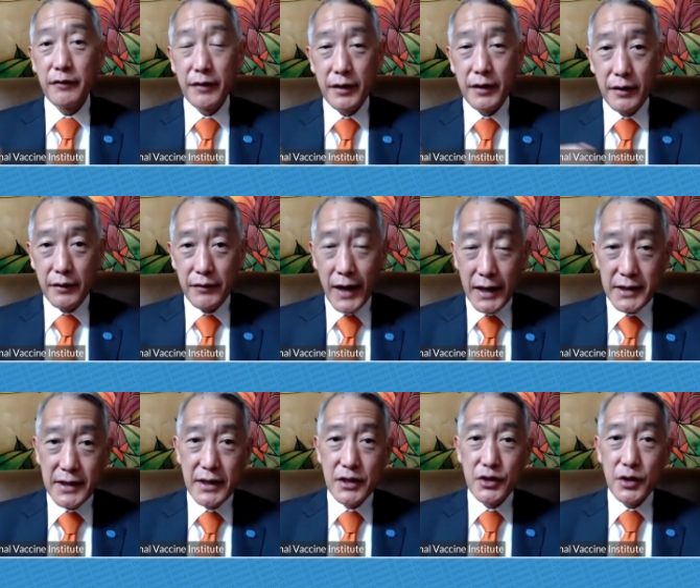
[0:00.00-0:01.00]
the,
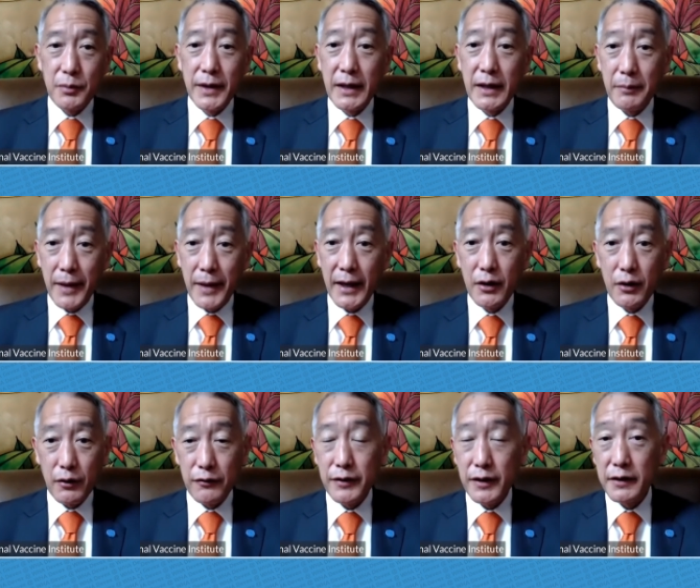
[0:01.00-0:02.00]
vaccines are being made or
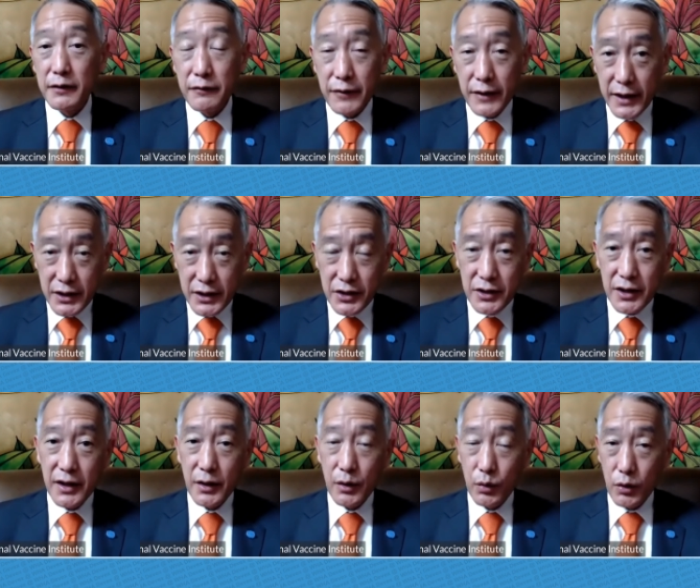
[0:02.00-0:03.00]
fill and finished in
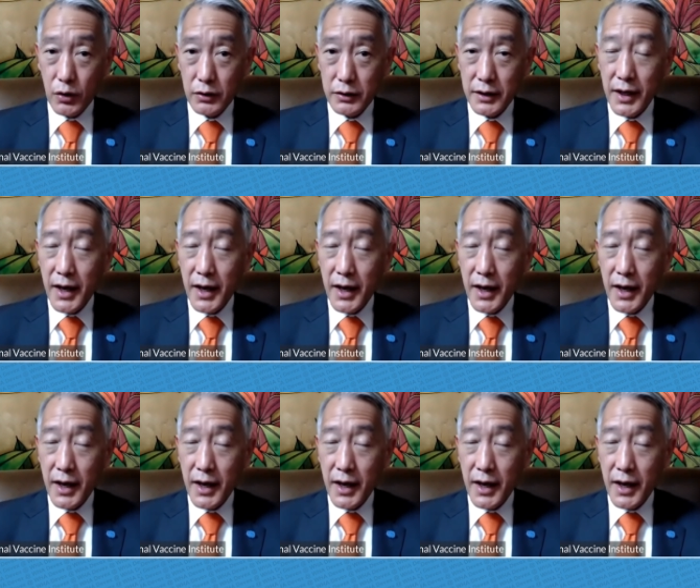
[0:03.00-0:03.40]
the world.